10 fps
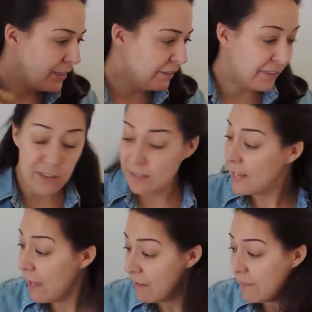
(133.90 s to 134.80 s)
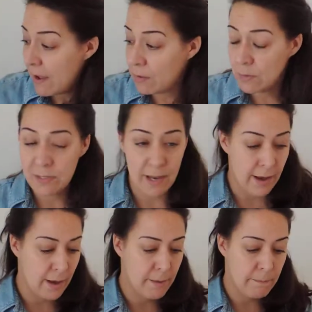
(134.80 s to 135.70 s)
The first thing I found
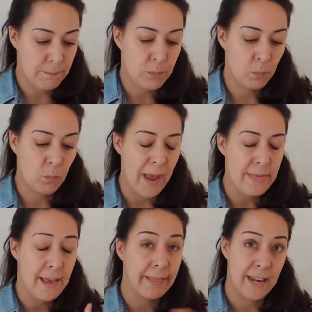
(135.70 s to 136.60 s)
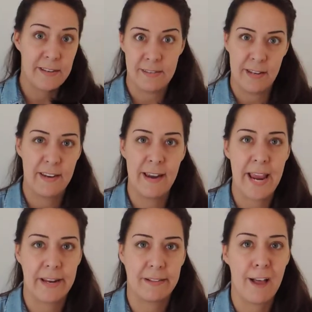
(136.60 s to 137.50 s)
um, when they let us in at
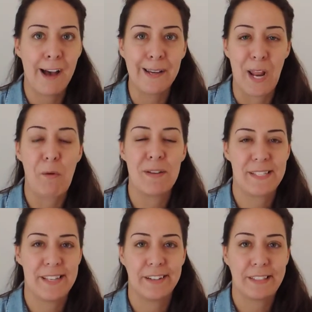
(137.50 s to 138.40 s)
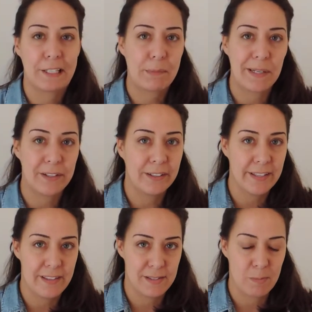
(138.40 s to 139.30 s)
eight o'clock, and I was there a little bit
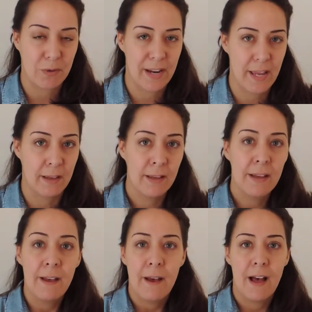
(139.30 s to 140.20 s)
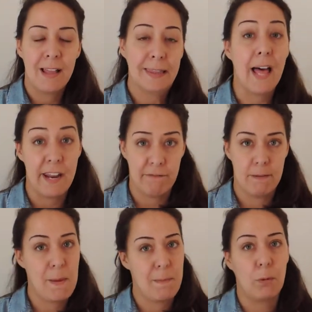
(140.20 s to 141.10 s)
early this morning, a lot of
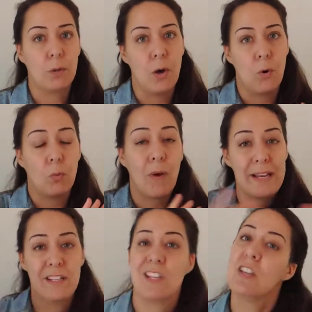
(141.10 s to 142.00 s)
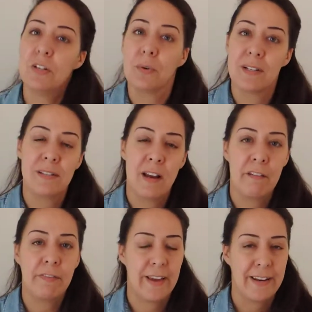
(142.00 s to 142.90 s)
the people go right to the newer
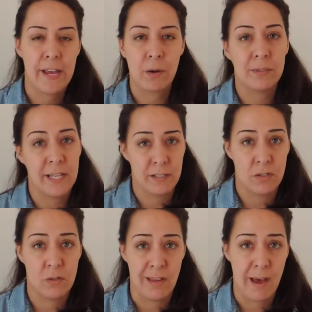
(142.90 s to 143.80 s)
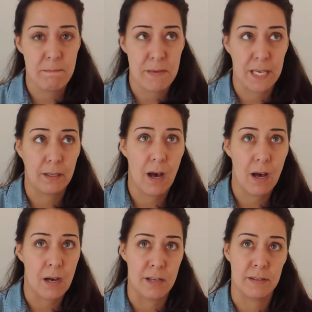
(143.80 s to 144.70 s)
stuff, and I don't like to do that
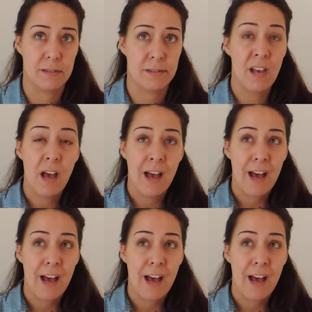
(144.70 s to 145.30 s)
because